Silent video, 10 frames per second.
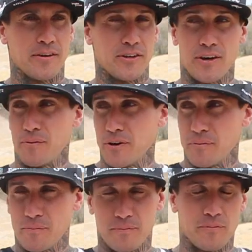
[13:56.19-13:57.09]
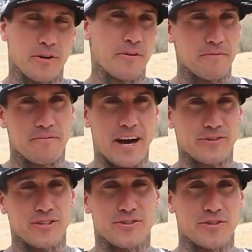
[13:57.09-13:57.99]
you know, we're we're a
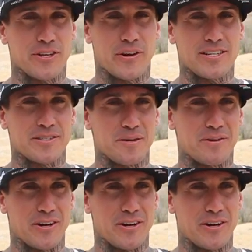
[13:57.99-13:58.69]
factory Suzuki race team.